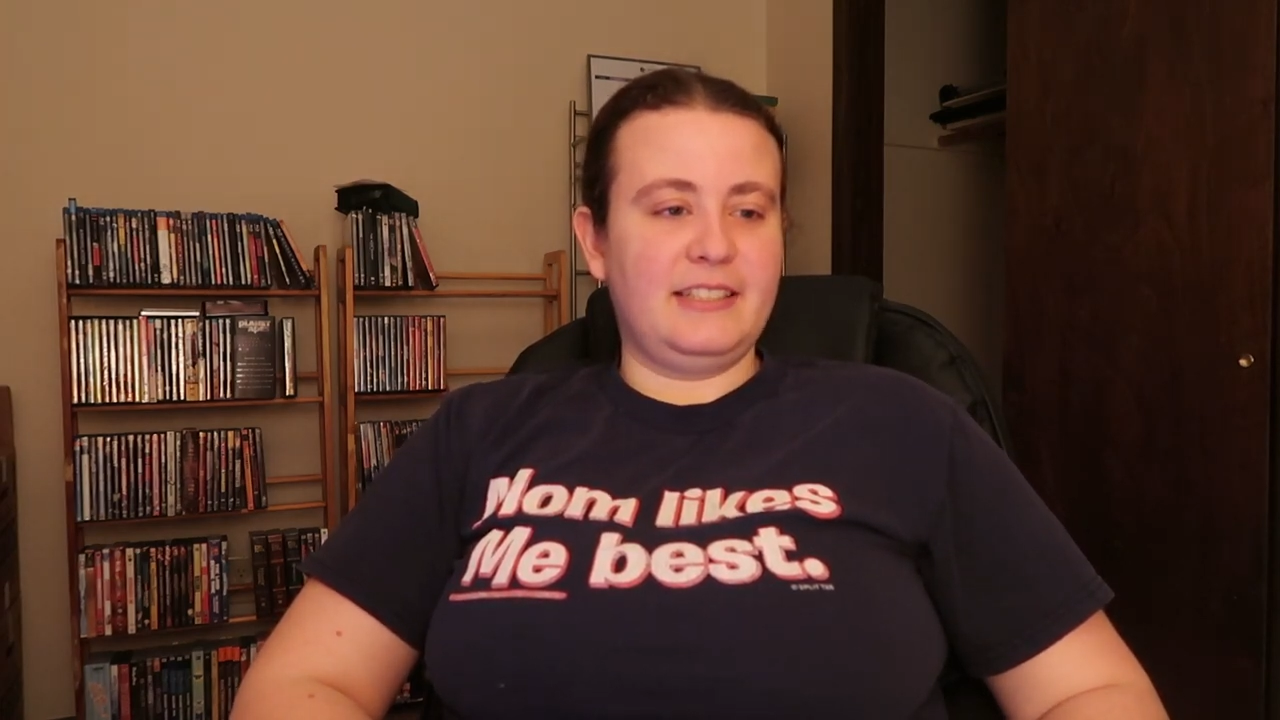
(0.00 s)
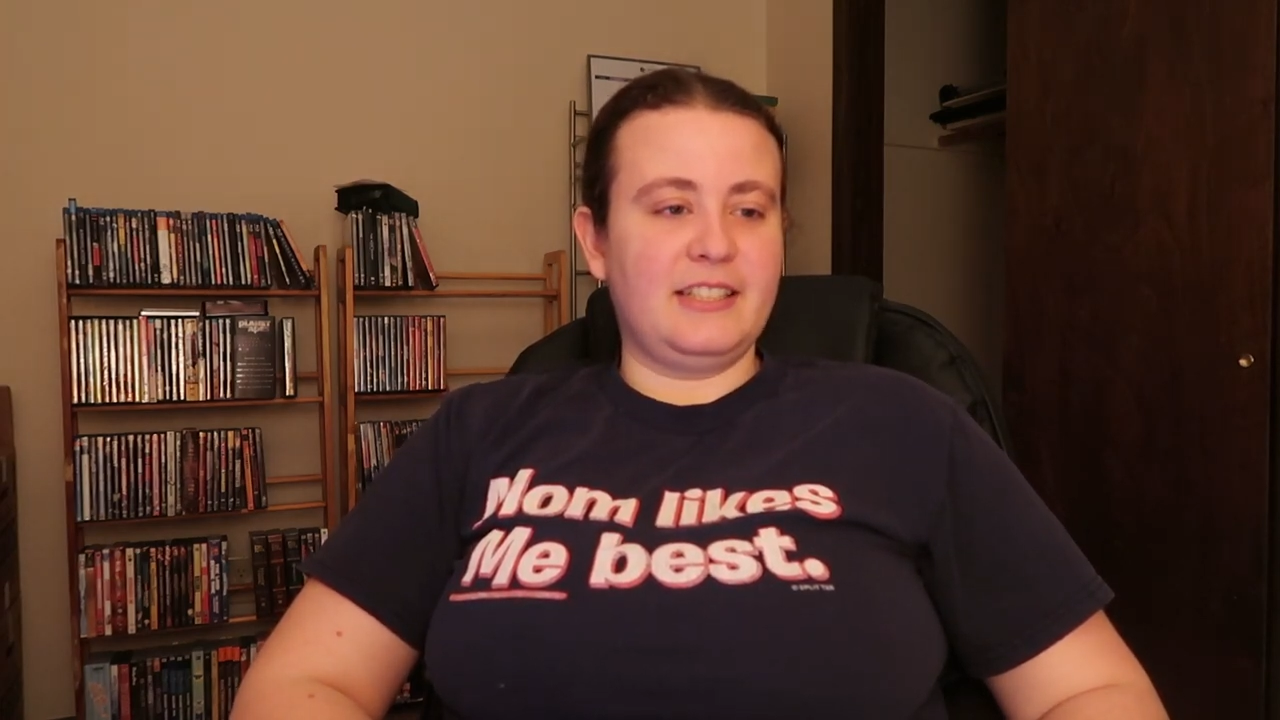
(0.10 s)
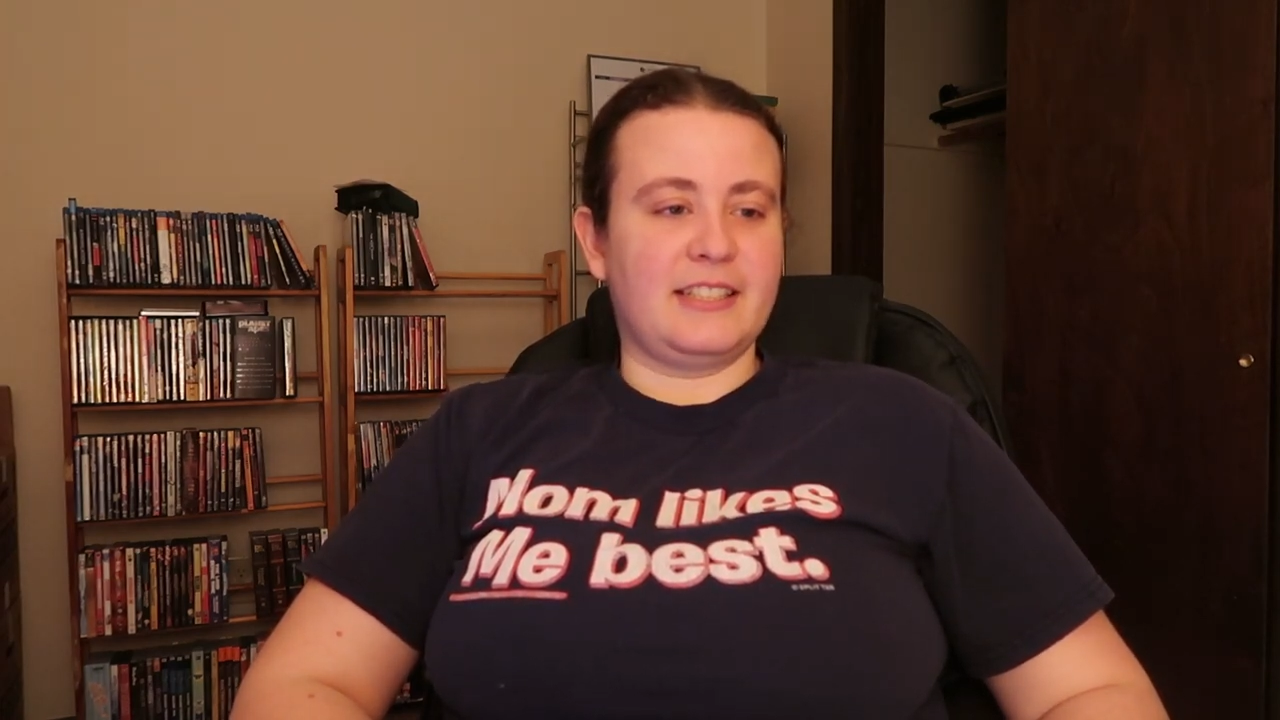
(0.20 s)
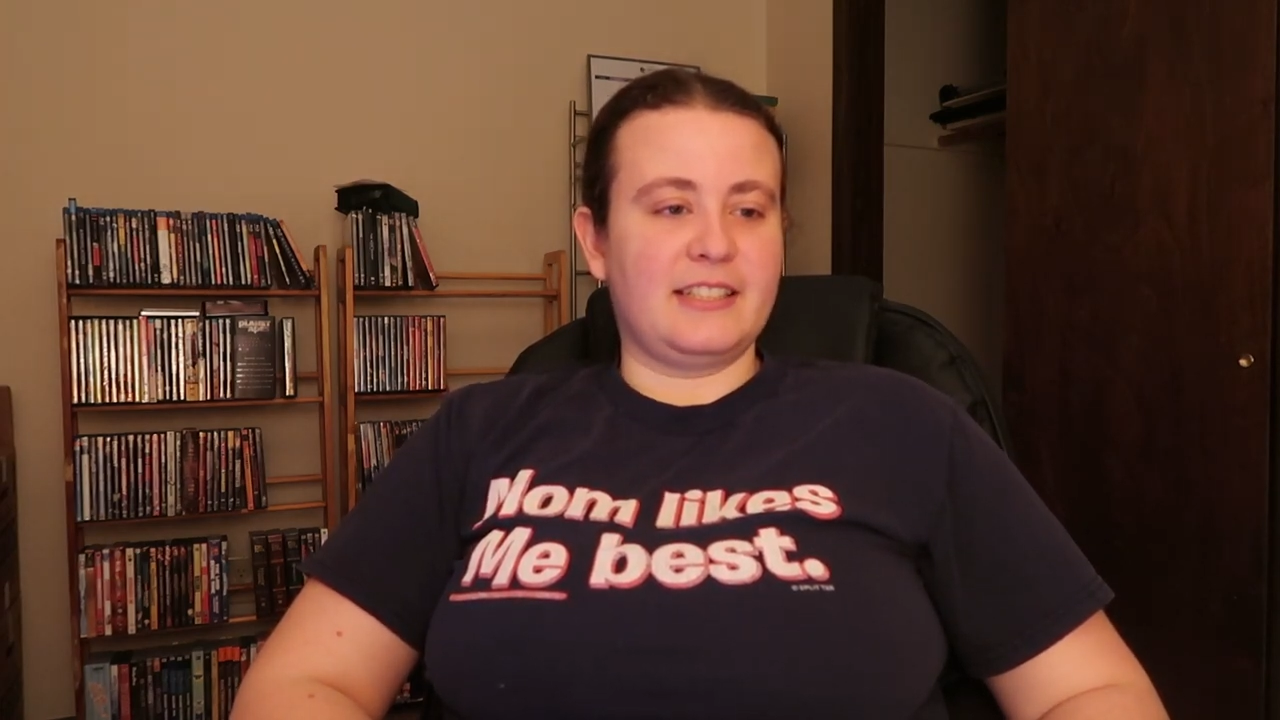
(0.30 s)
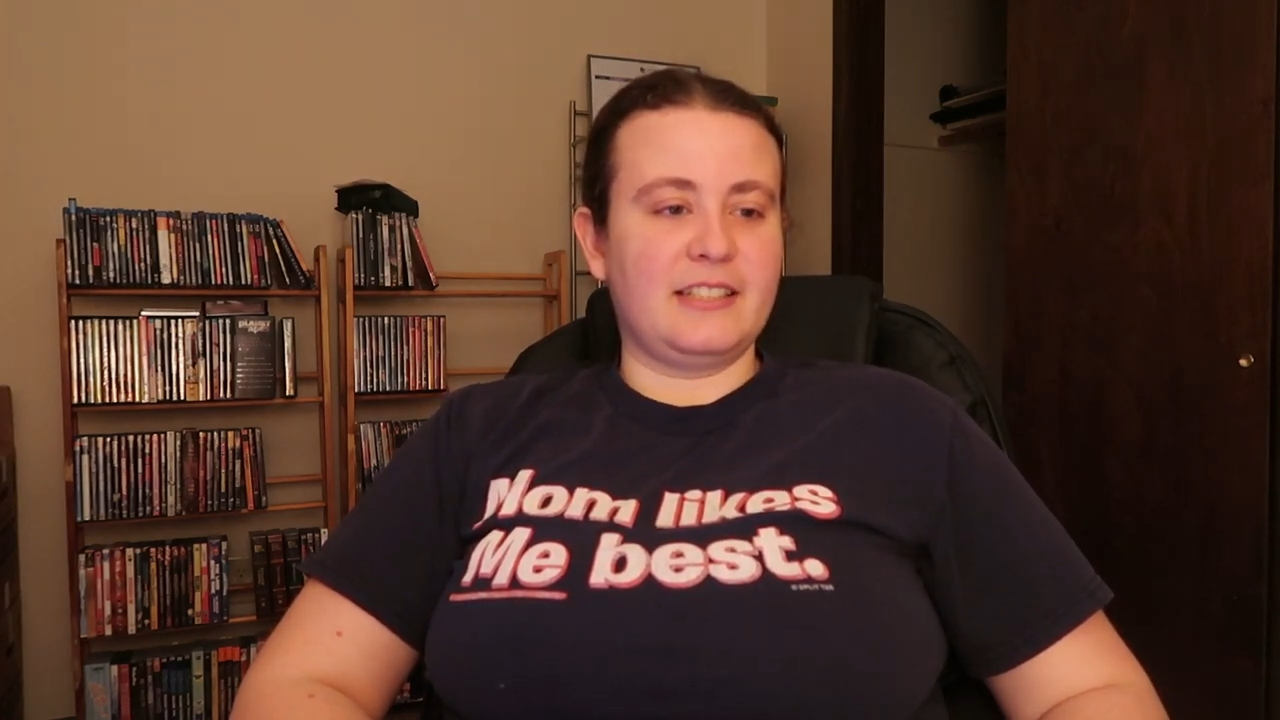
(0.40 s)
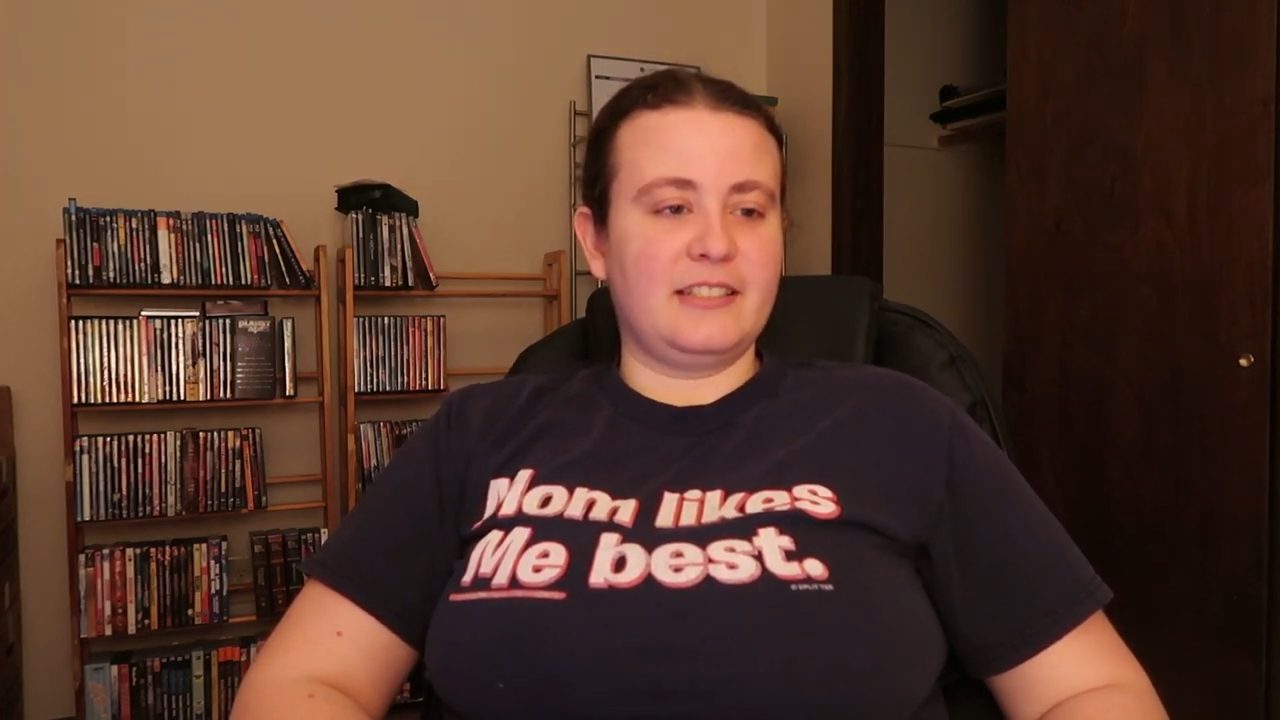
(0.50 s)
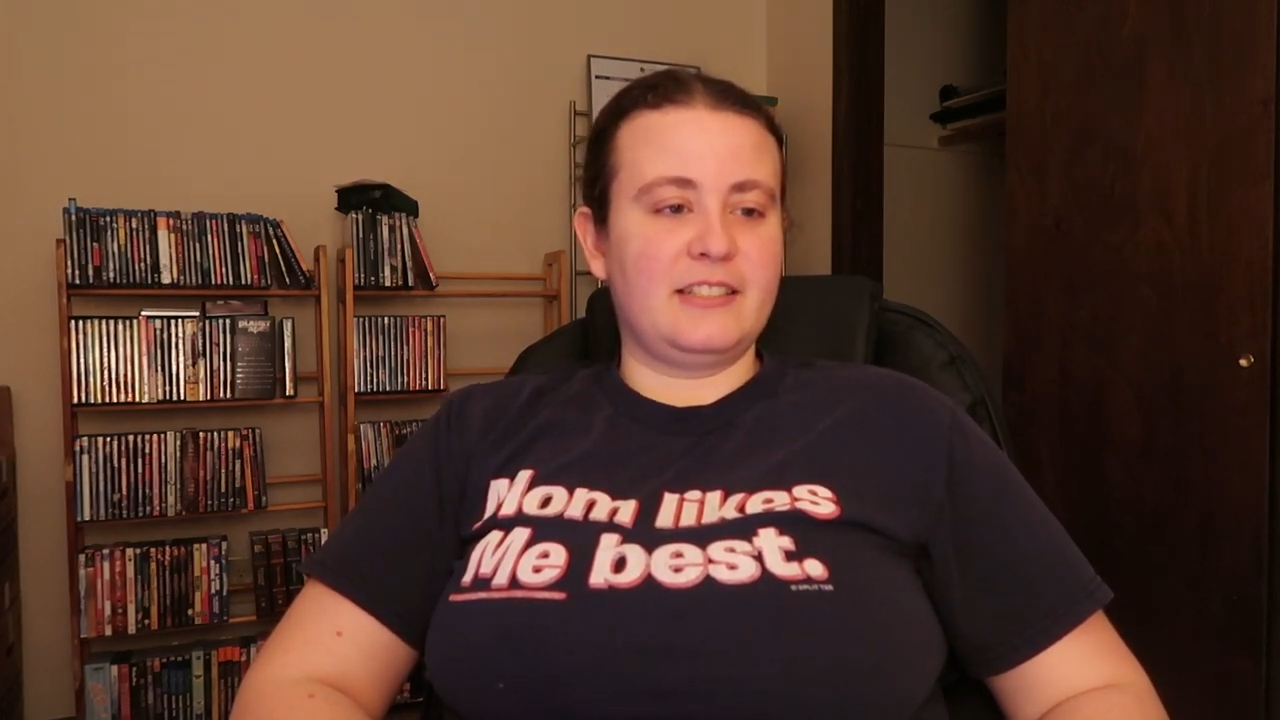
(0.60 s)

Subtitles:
just